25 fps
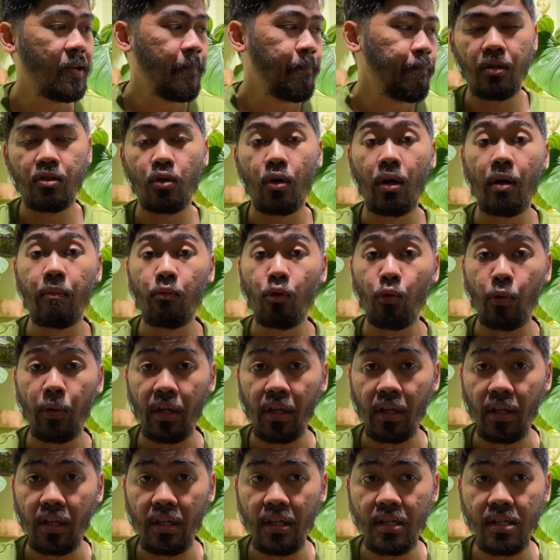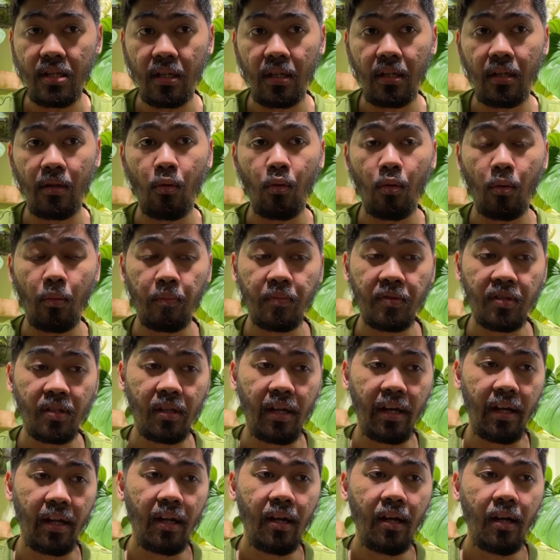So I'm doing this in hopes
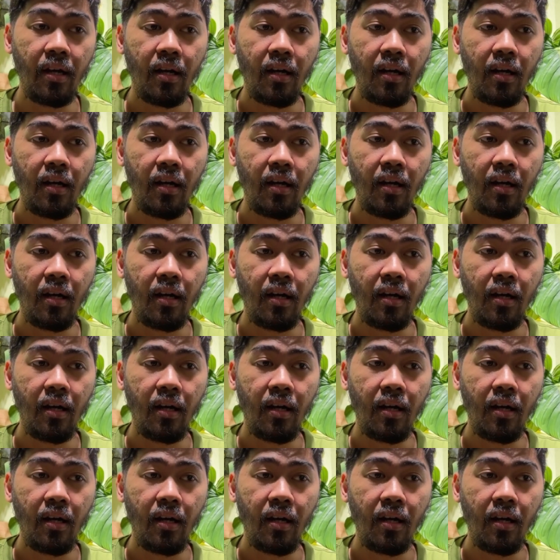that